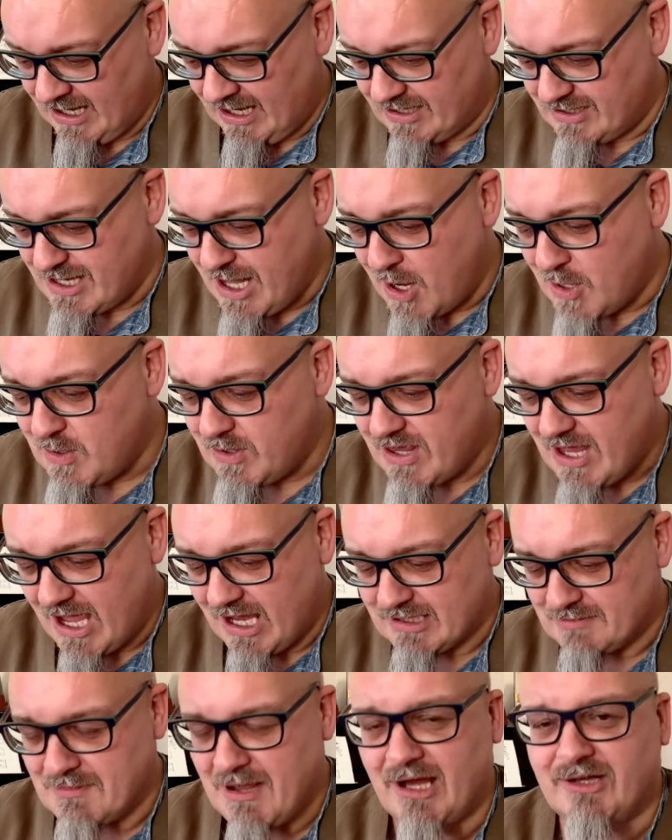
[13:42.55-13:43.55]
now
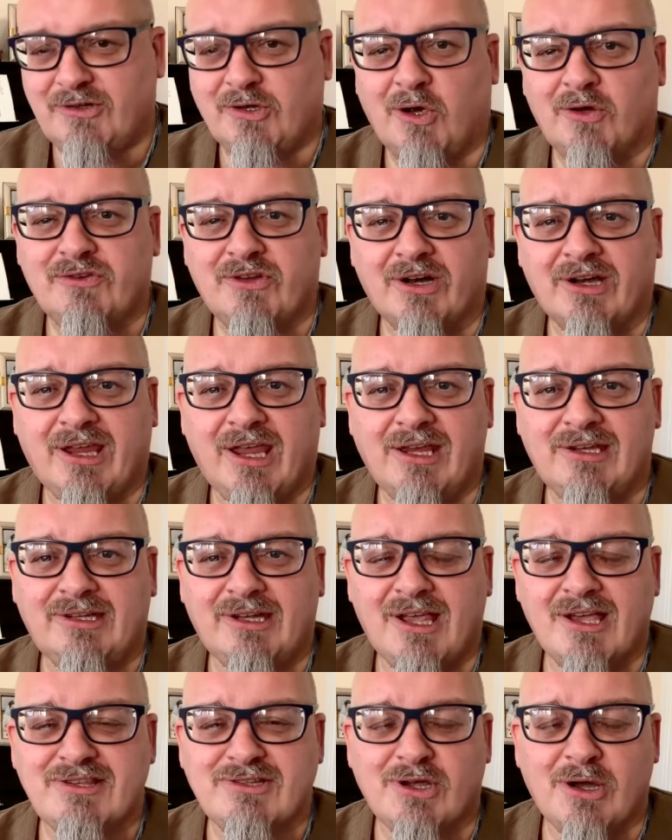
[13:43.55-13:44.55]
that my daughter Katie
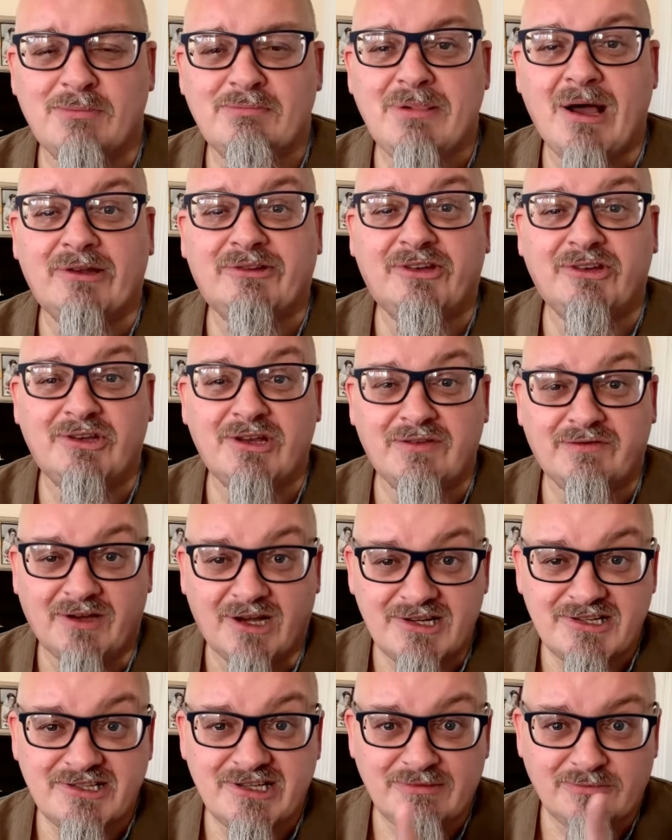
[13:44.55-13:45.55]
has gone back to
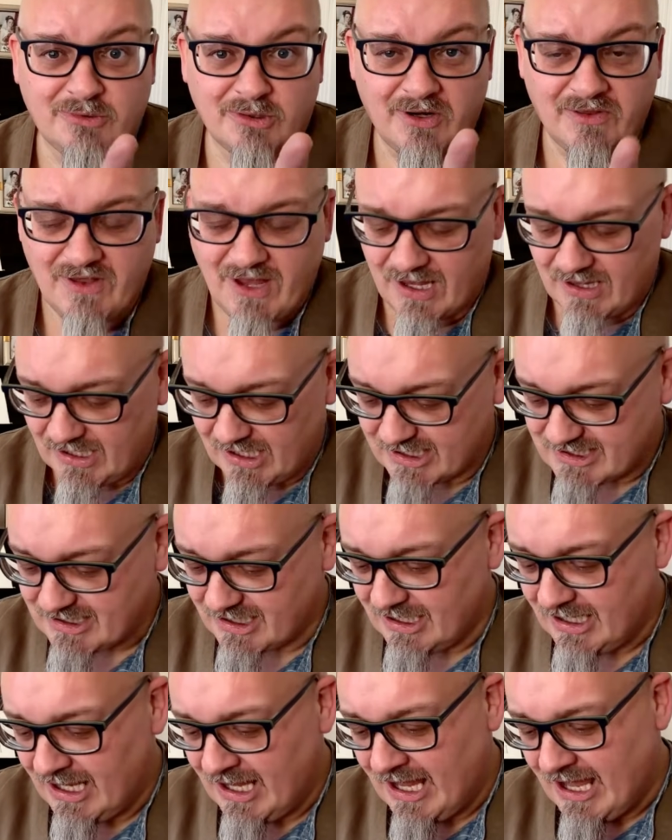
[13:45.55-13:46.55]
university, more on that
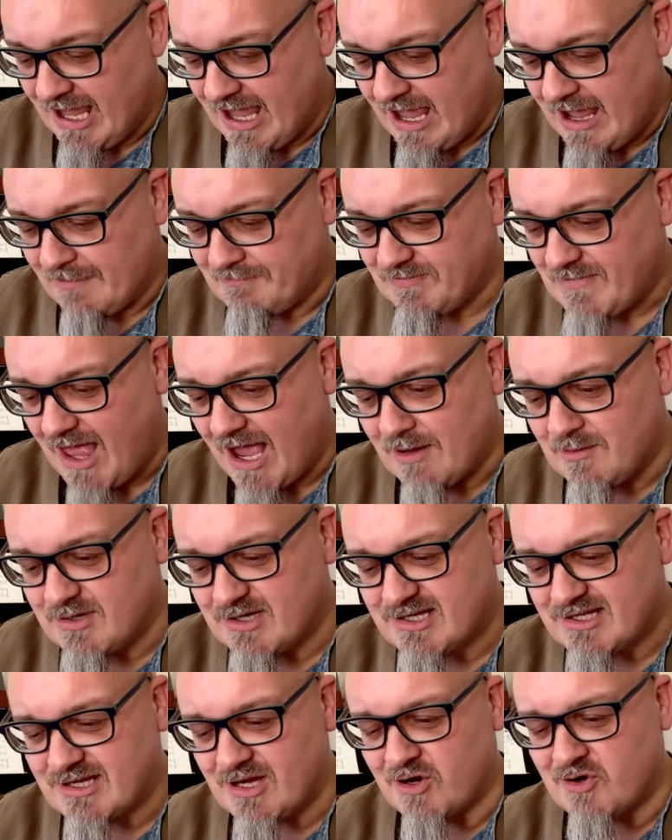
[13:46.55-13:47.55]
later, I
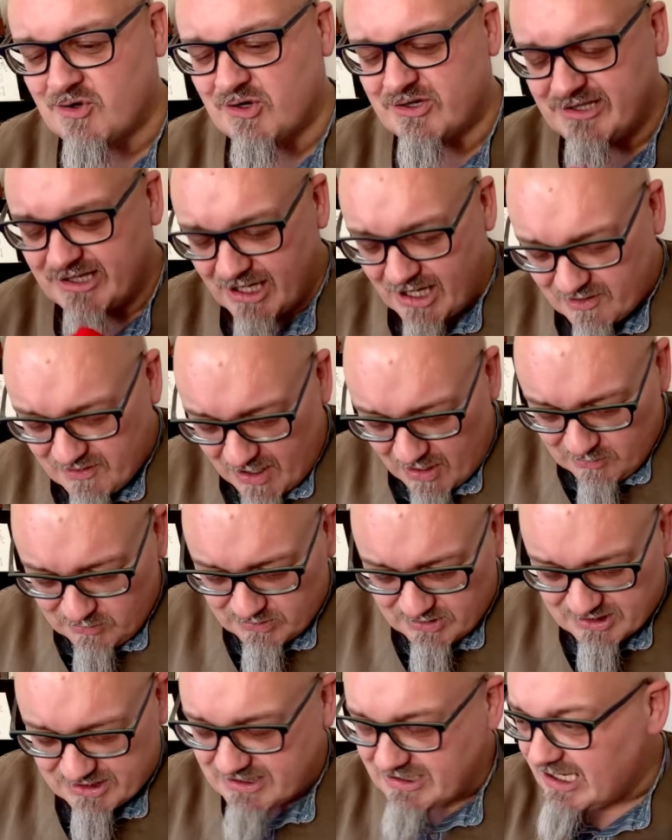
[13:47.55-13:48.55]
was rooting
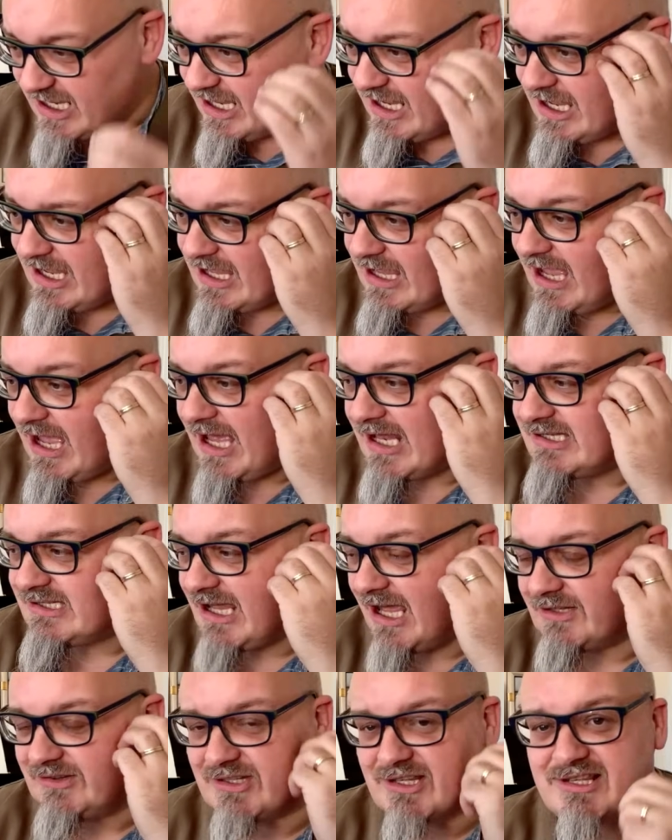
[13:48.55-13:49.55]
around
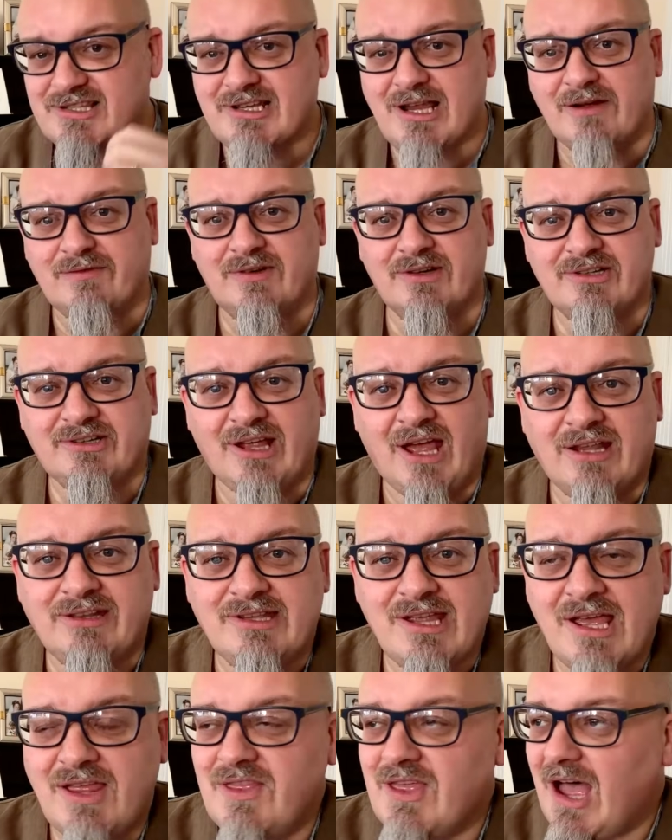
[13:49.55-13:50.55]
and discovered a
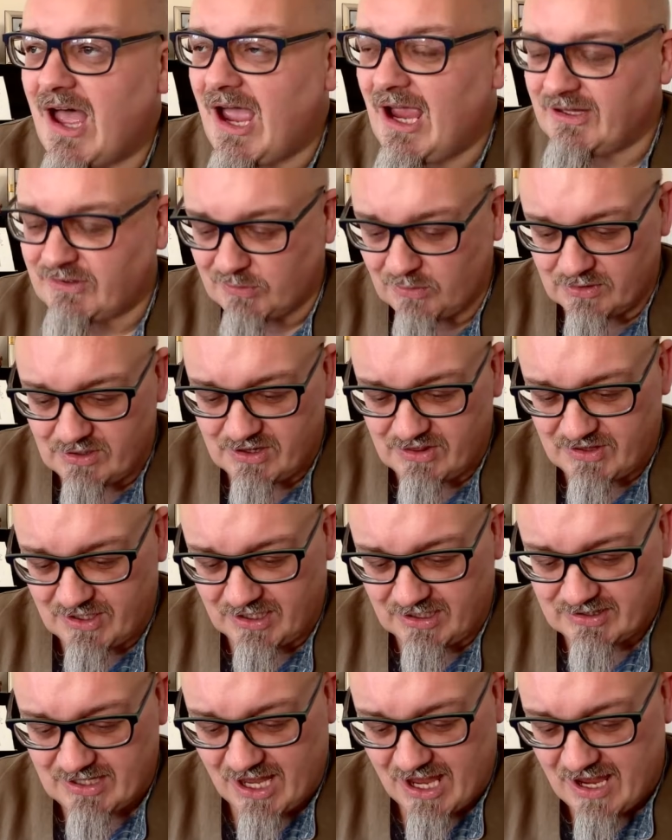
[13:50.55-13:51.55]
knit that I don't
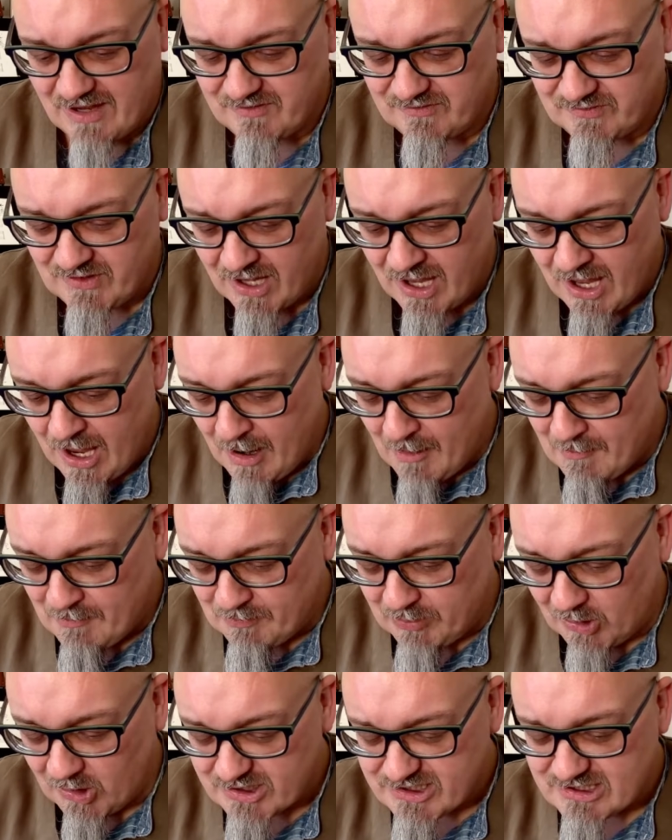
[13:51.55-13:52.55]
think that I've
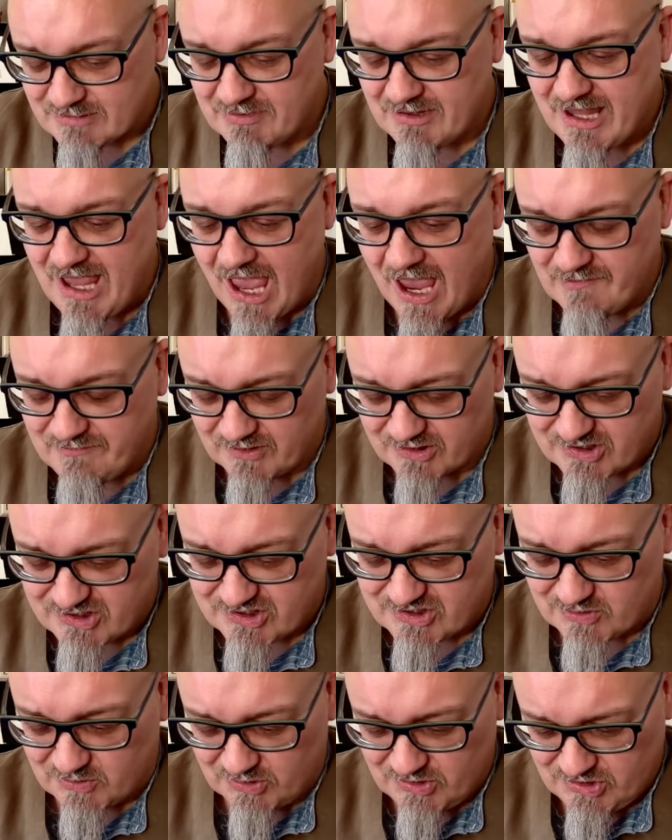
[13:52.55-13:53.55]
possibly ever
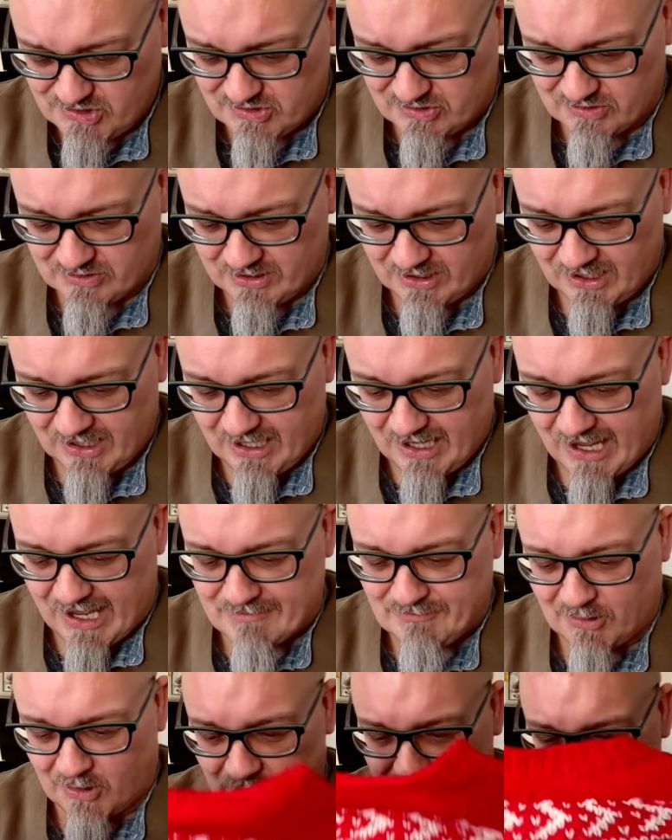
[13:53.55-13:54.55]
shown you
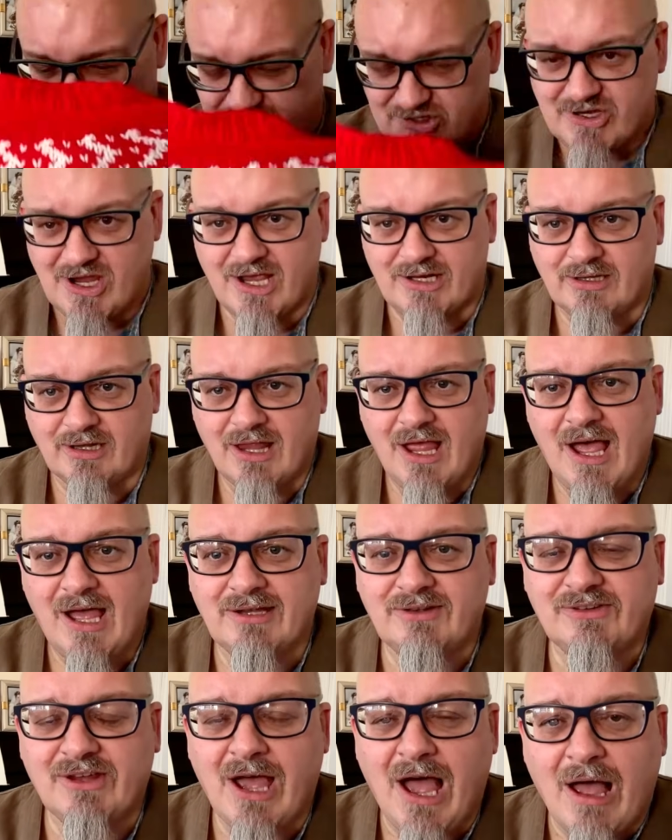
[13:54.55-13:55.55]
on the channel,
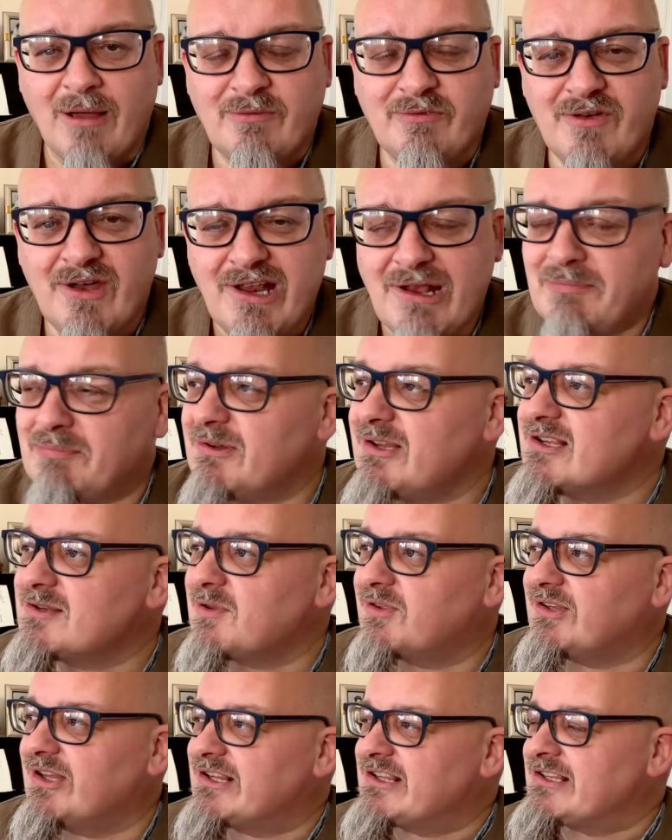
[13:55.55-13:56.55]
and I'm very pleased
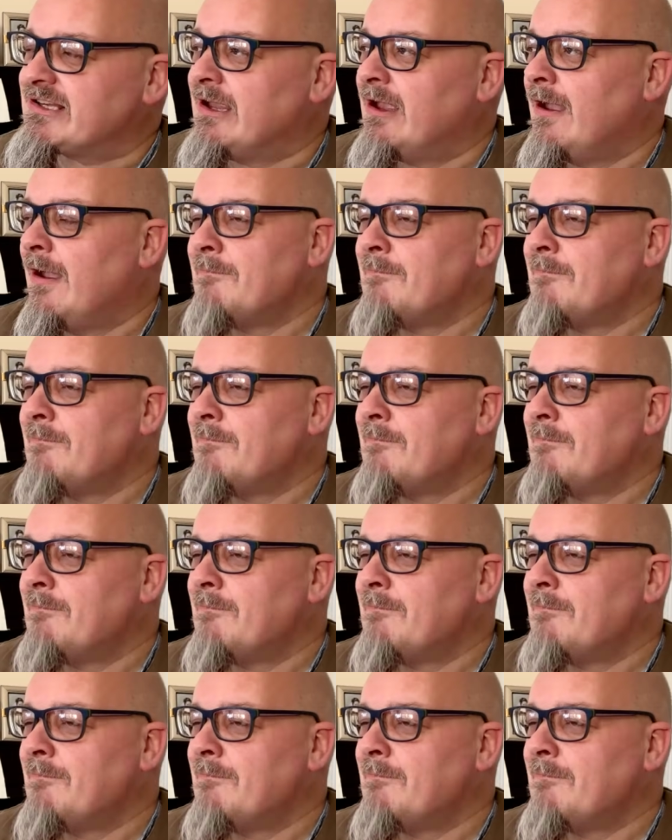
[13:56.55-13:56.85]
with this.